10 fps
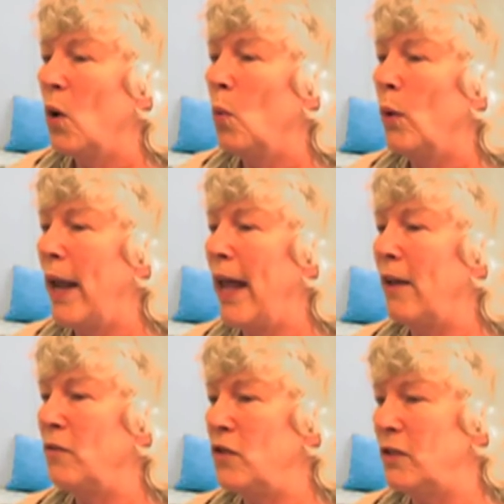would
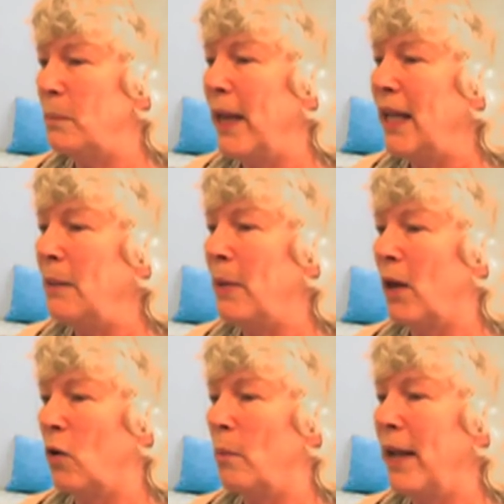have just baking
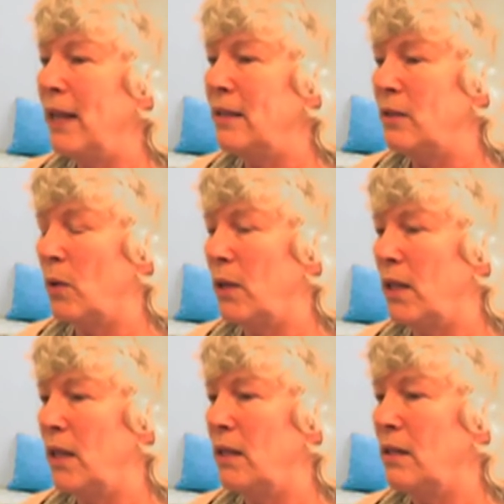powder or baking soda in
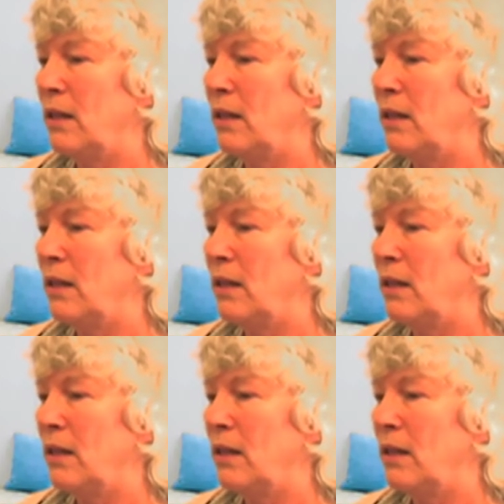it,